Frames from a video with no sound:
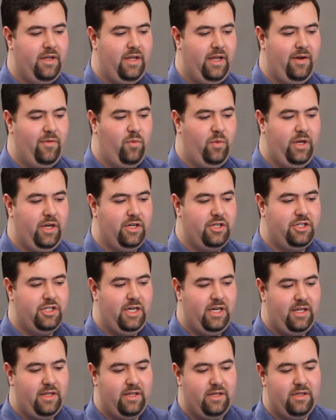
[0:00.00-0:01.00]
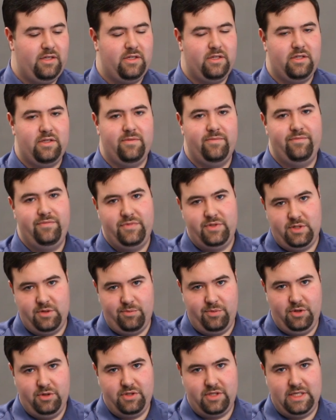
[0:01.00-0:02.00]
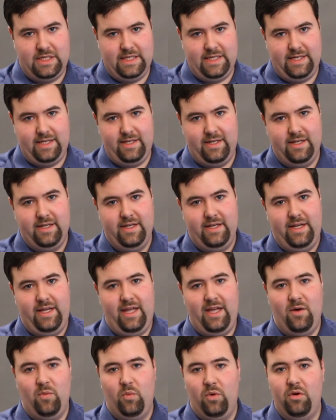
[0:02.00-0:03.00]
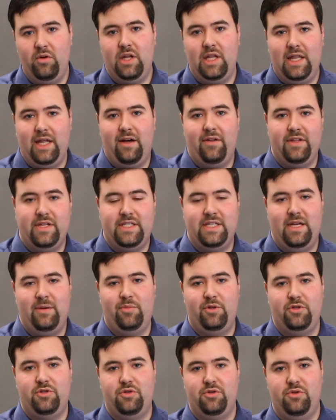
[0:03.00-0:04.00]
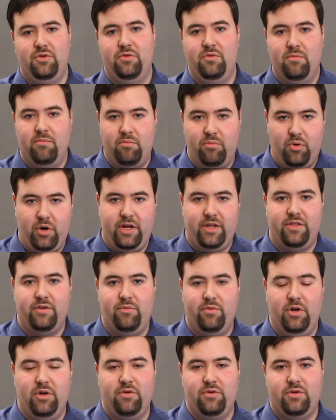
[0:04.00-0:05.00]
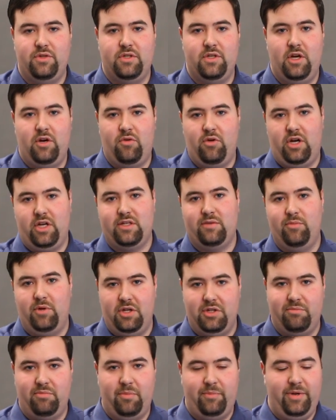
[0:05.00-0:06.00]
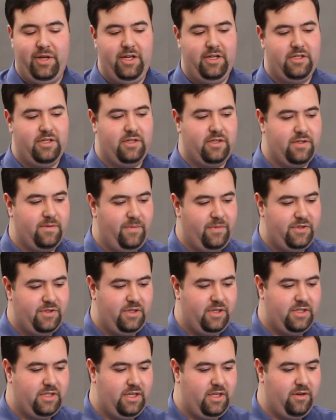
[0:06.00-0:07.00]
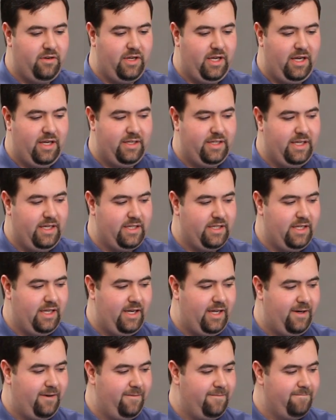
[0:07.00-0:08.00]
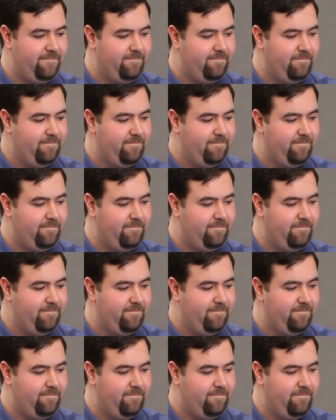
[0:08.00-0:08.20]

if we uncheck this, supposedly, it won't allow the table to break the rows across multiple pages. So let's say OK and test that out.